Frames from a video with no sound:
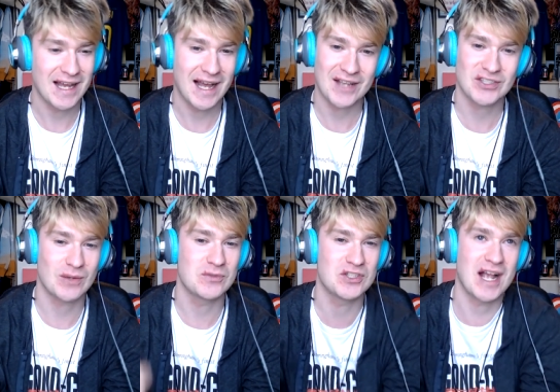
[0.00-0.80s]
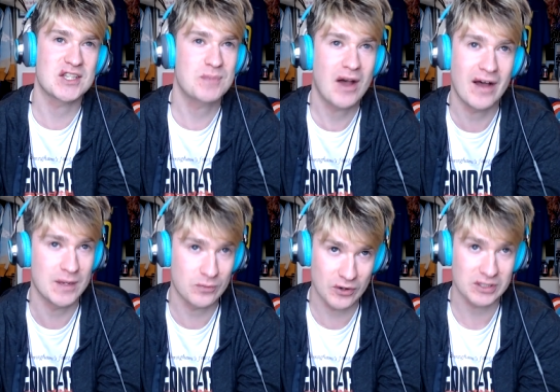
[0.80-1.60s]
at some jazz bar in
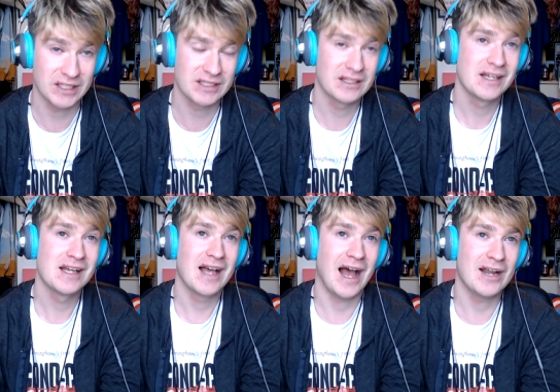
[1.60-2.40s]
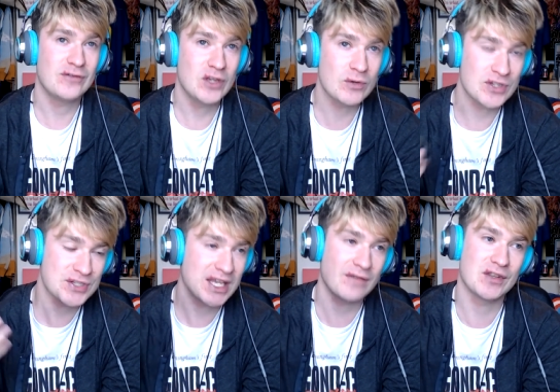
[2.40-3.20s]
Brooklyn. And if you were just
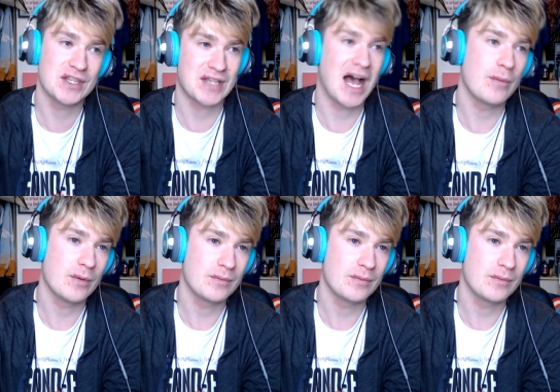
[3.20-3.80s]
given this album